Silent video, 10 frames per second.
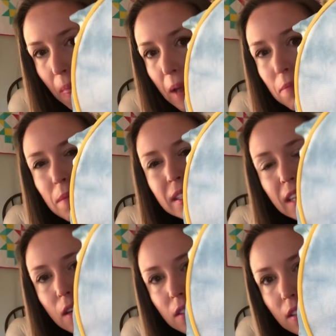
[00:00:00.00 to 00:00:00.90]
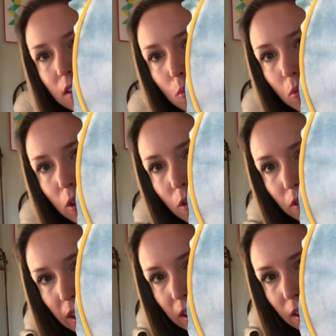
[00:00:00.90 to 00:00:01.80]
I miscounted somewhere
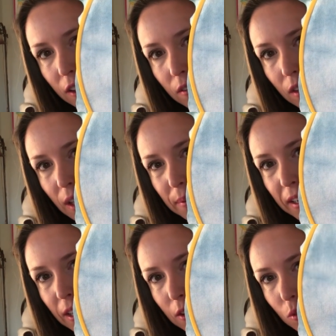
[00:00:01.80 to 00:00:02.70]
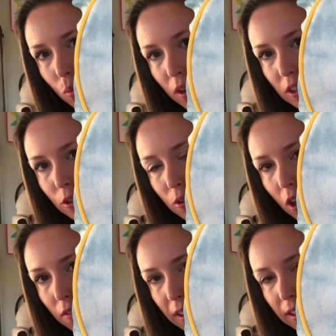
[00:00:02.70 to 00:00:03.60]
over here. I mean, it's one too
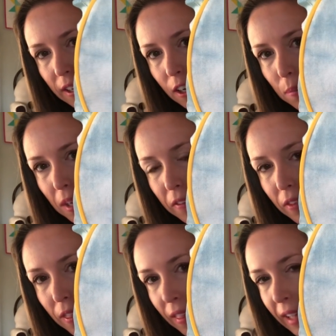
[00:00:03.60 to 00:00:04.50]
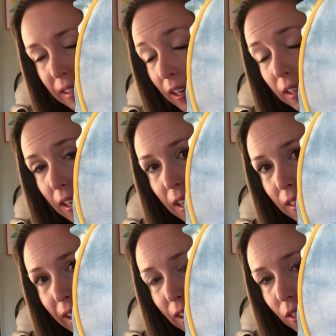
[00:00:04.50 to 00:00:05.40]
tall right there, but even that's not
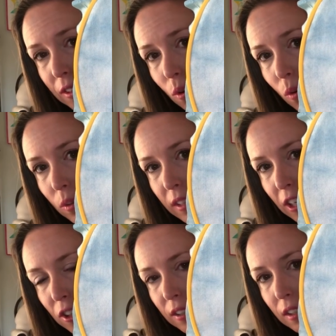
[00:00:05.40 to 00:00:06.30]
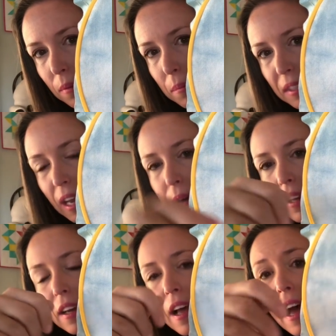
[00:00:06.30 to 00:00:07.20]
it. Like this whole section is a little bit
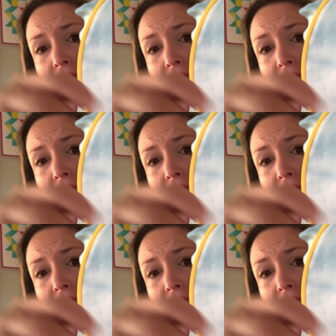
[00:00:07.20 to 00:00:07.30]
miscounted.